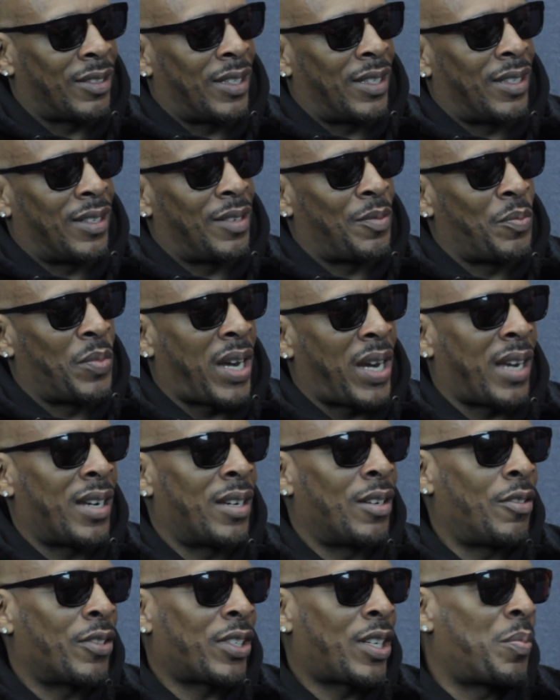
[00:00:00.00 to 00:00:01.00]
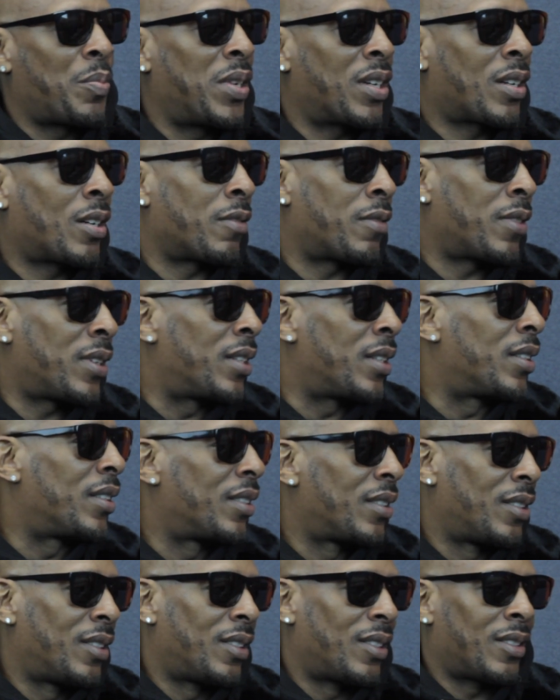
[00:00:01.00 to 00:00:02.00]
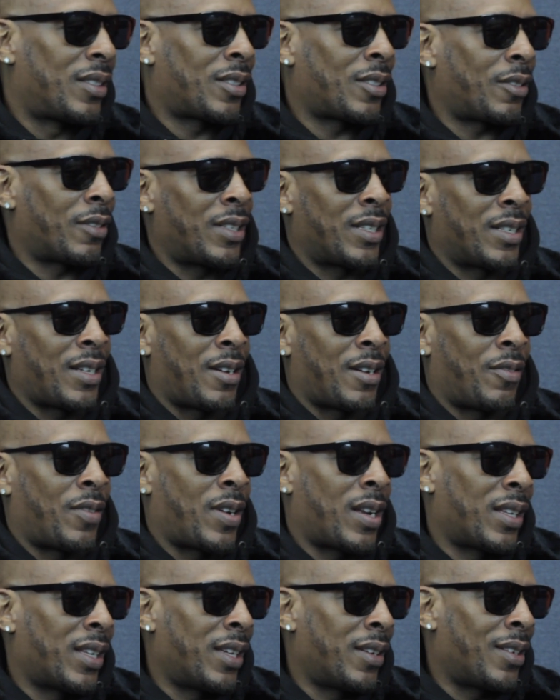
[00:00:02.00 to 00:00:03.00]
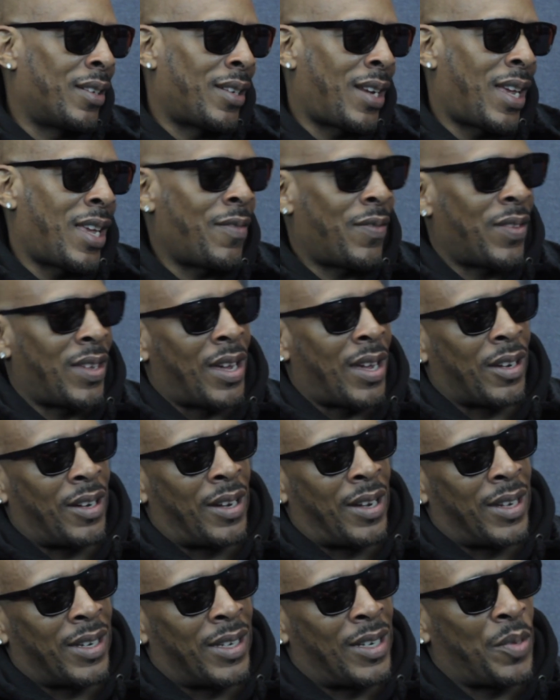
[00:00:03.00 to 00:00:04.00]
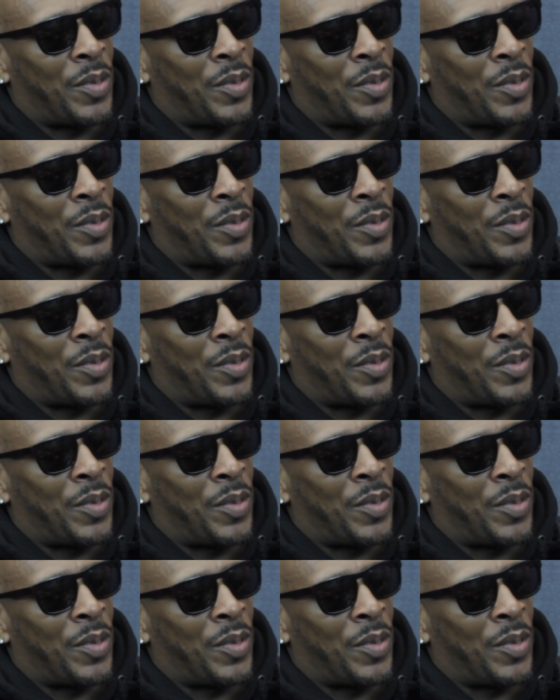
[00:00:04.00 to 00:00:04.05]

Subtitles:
then, but I didn't know it could be a career. So then when I leave the Navy, I ended